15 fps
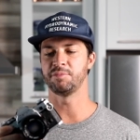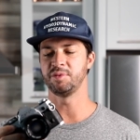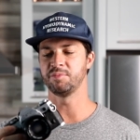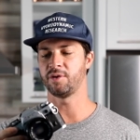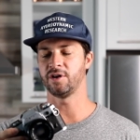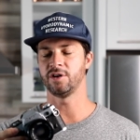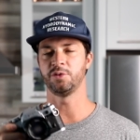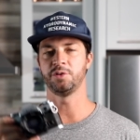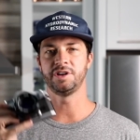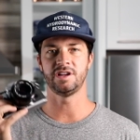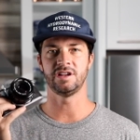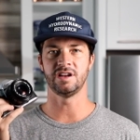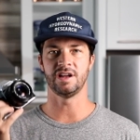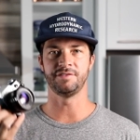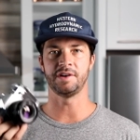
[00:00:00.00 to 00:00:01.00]
me borrow
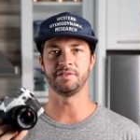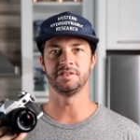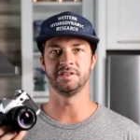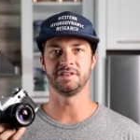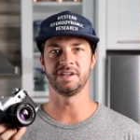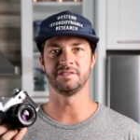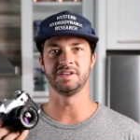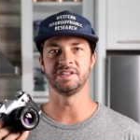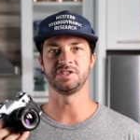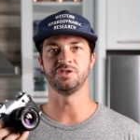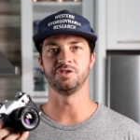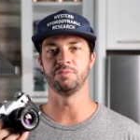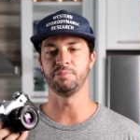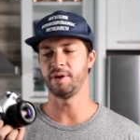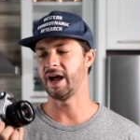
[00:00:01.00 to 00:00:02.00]
it, and I've never given it to
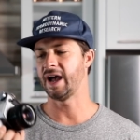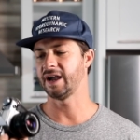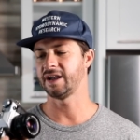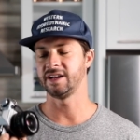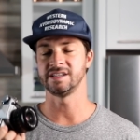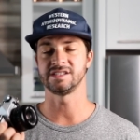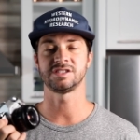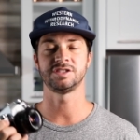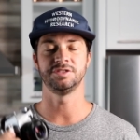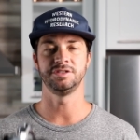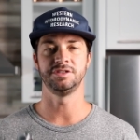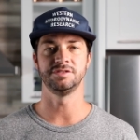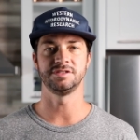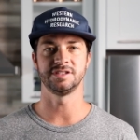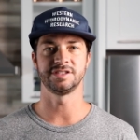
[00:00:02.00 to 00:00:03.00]
him back, and I still
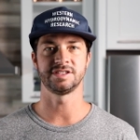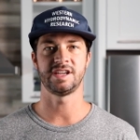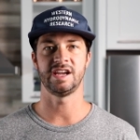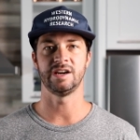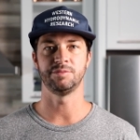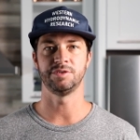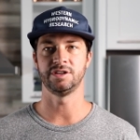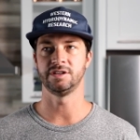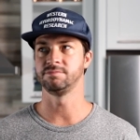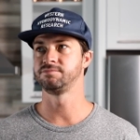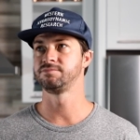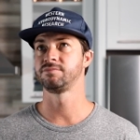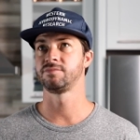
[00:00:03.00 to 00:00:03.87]
use this camera